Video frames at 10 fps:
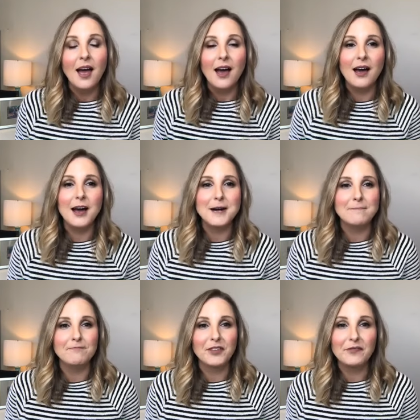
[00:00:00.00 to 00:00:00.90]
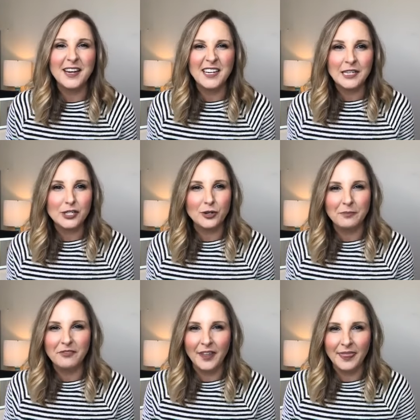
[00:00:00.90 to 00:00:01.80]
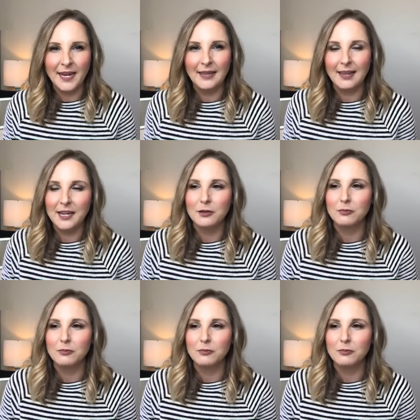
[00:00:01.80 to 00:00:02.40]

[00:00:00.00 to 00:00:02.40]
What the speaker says: finding a script font that I like.